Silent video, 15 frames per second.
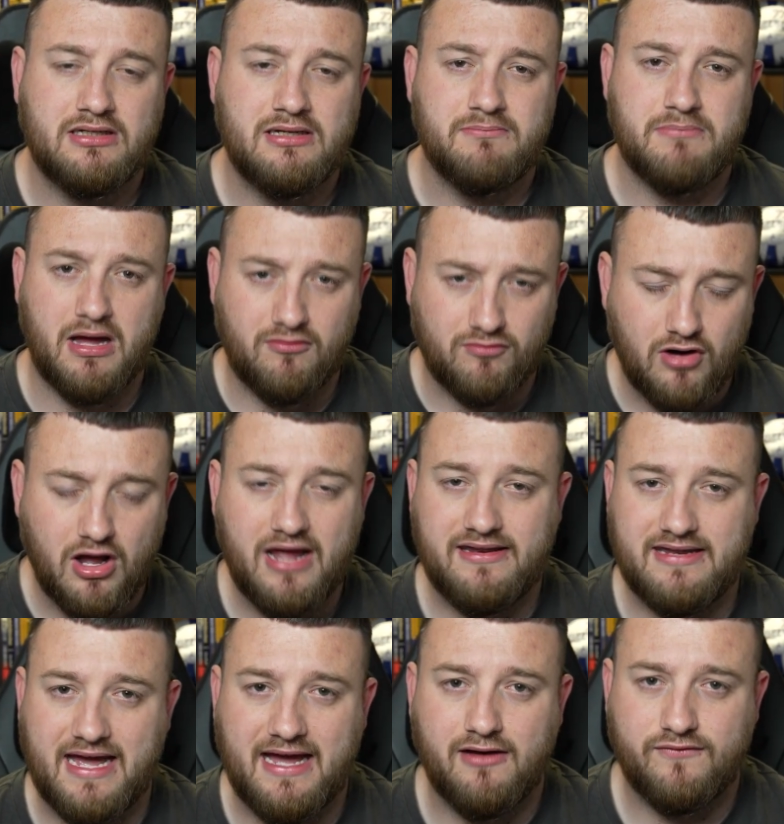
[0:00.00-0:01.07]
But right
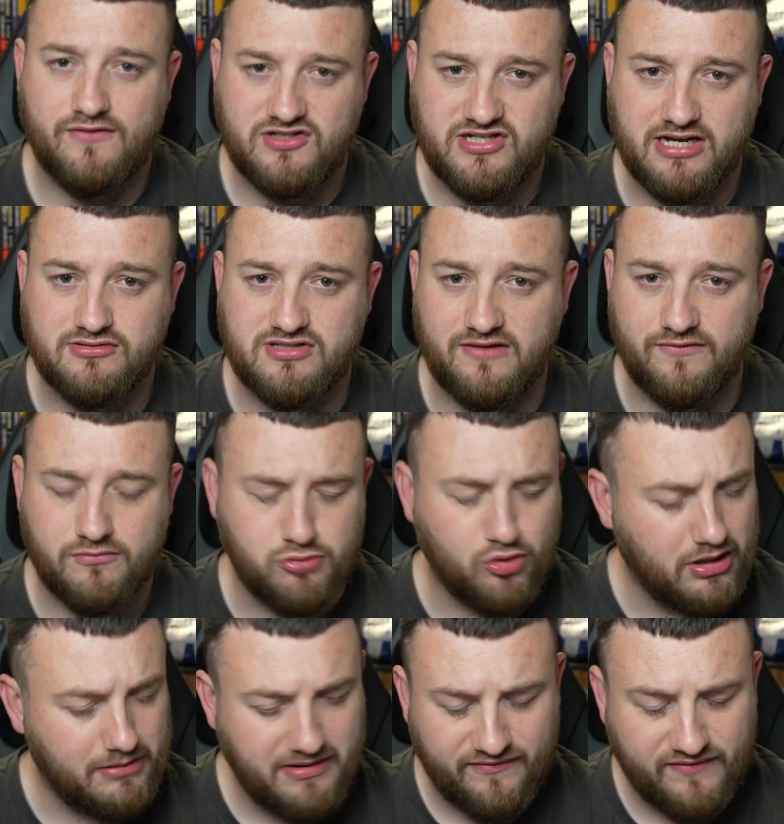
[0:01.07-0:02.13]
now, for Chelsea Football
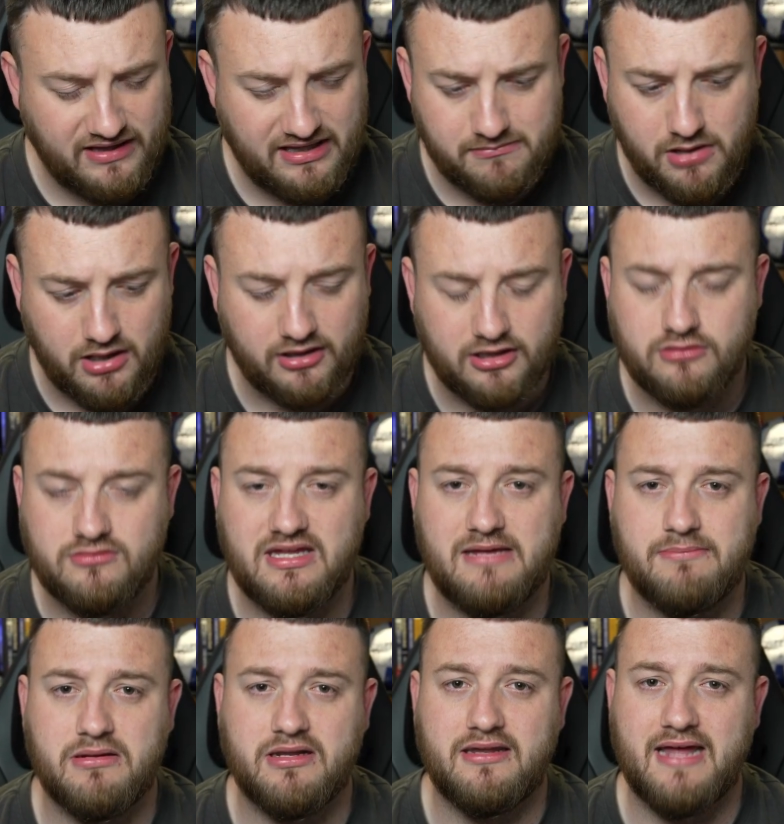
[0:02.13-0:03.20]
Club, I think it might go
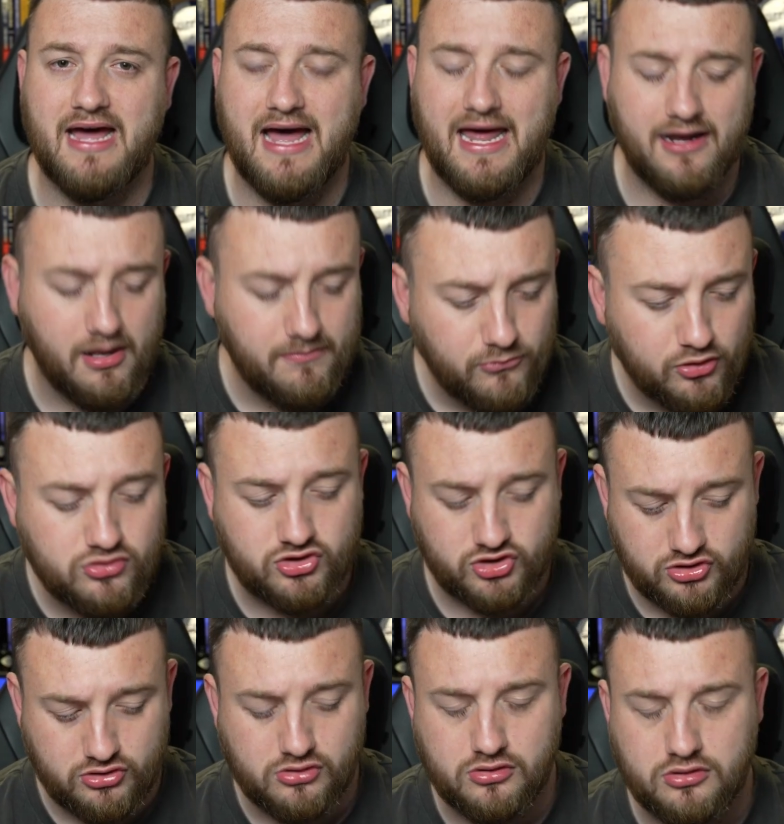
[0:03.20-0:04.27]
deeper than that. And I'm not
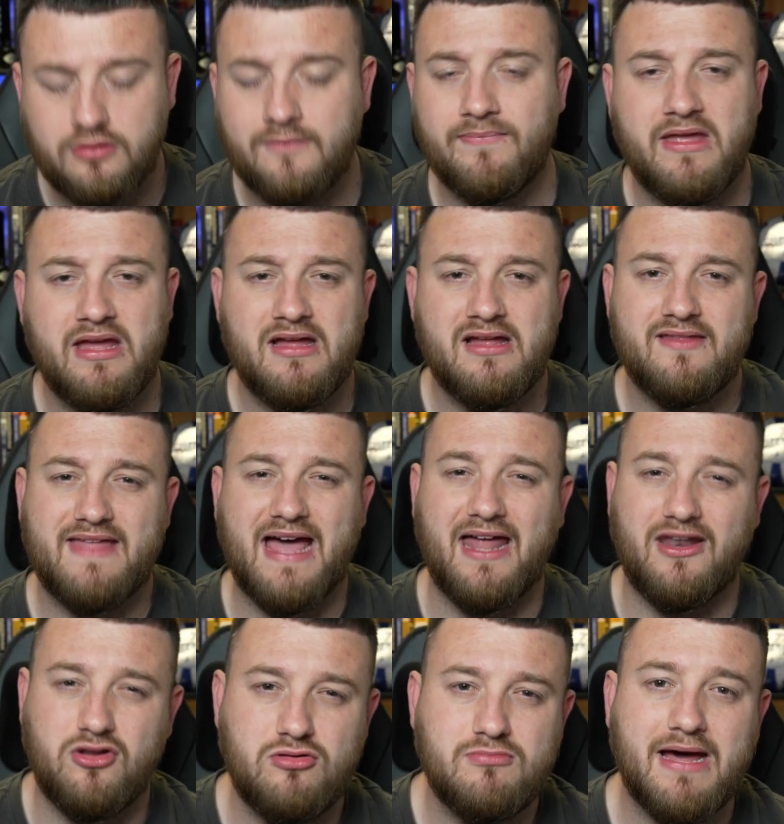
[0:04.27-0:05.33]
sure that a
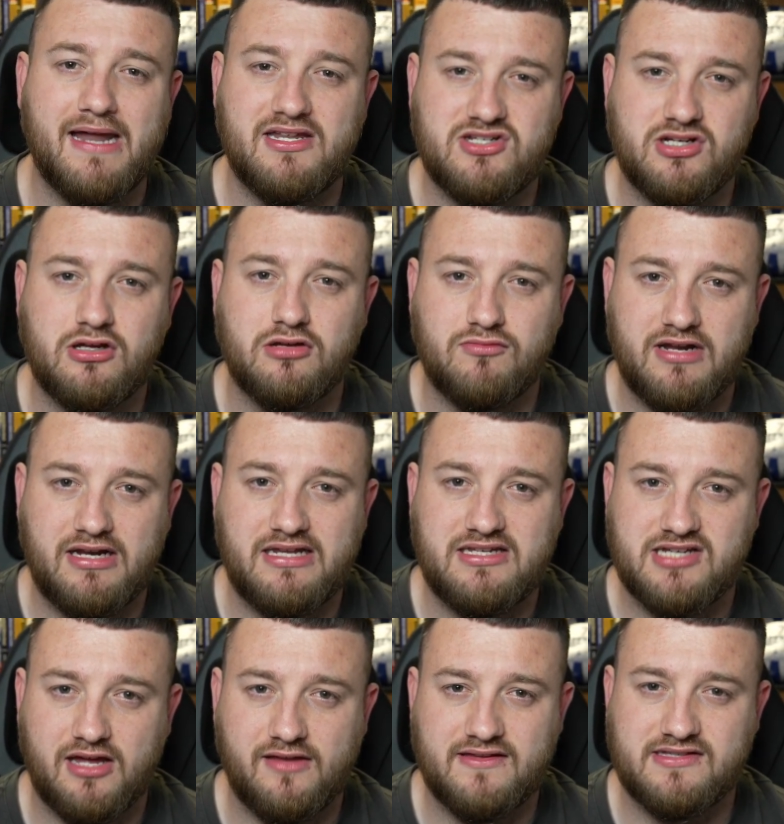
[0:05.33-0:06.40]
new manager could really
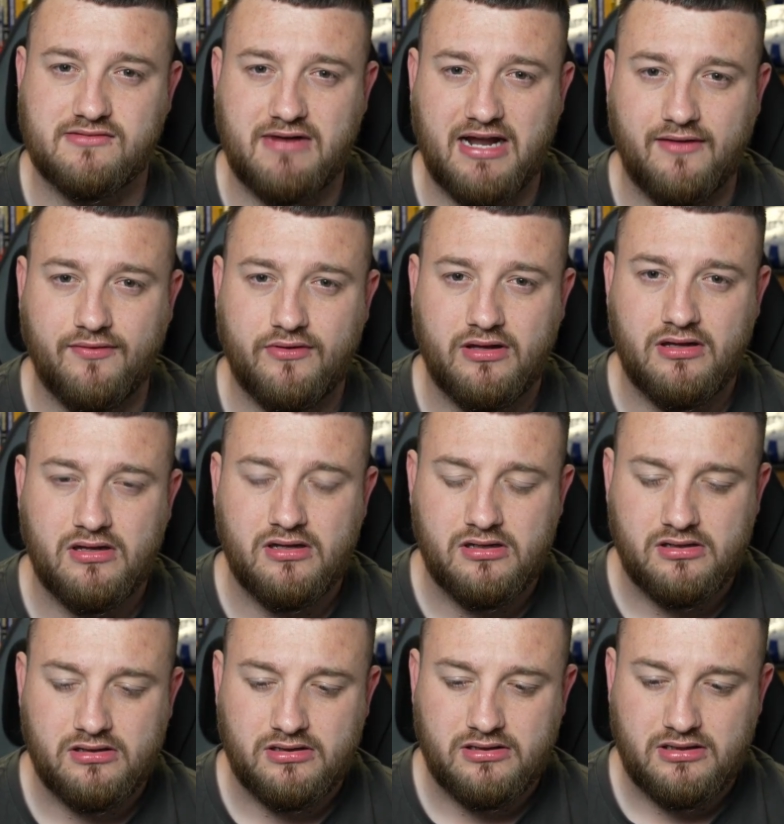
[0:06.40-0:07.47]
turn this around.
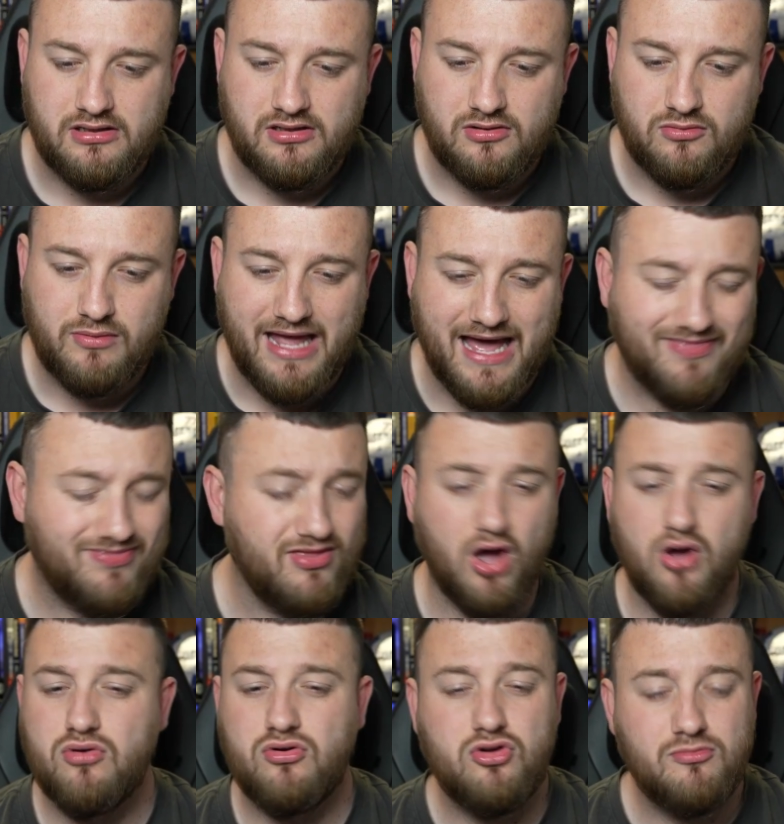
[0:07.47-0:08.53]
We had
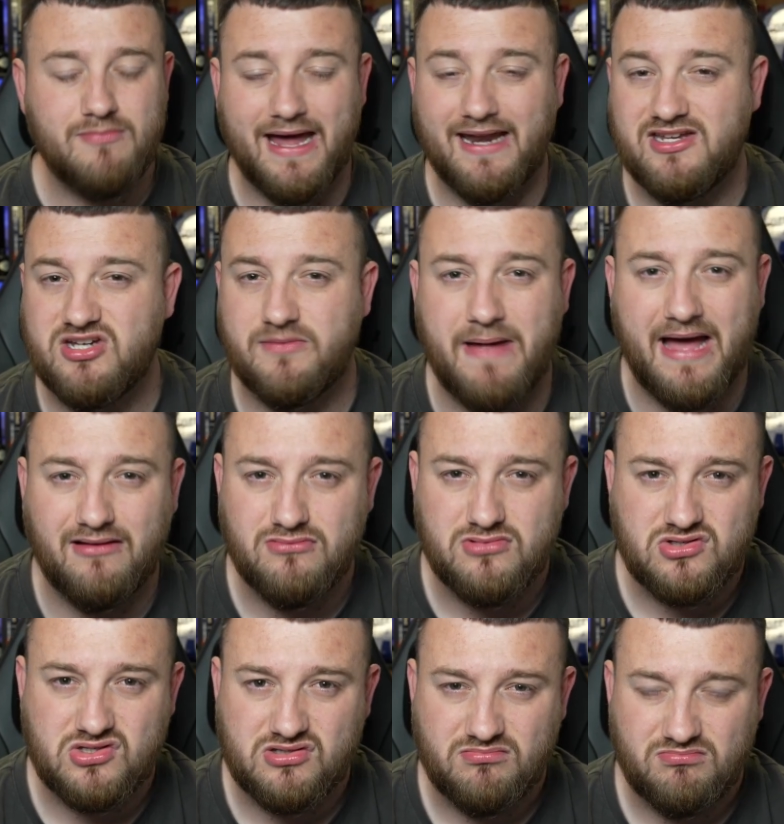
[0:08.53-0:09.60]
no new manager
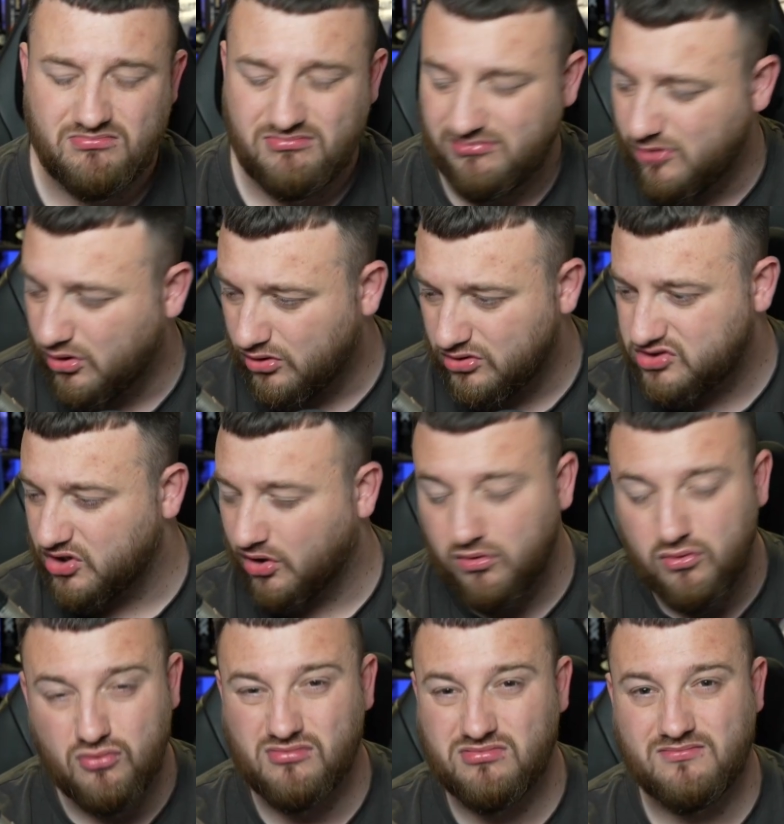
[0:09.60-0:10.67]
bounce. Not at all.